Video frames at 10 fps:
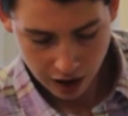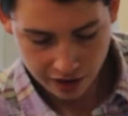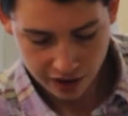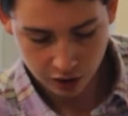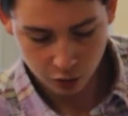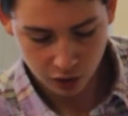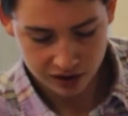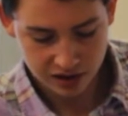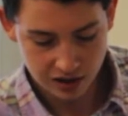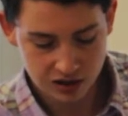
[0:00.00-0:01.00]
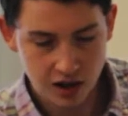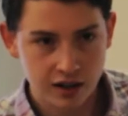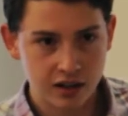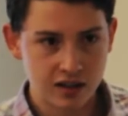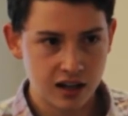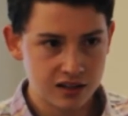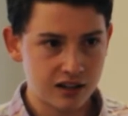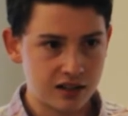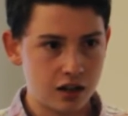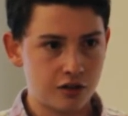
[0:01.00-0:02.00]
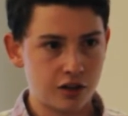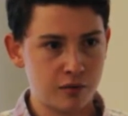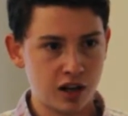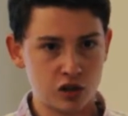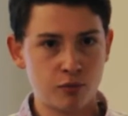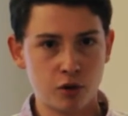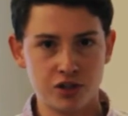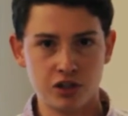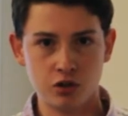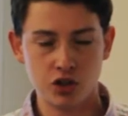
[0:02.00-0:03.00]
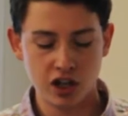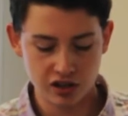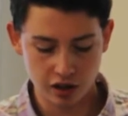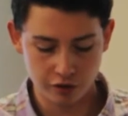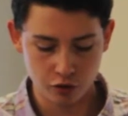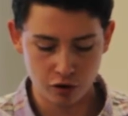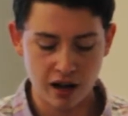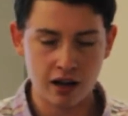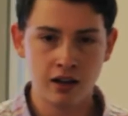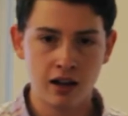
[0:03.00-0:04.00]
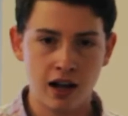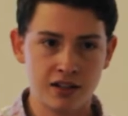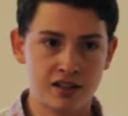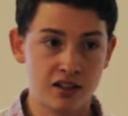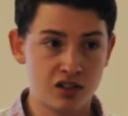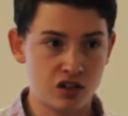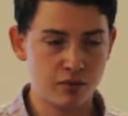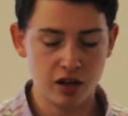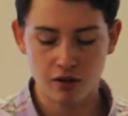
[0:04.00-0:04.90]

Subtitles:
And then once that's done, it takes that data frame, exports it to a JSON format, and sends it to be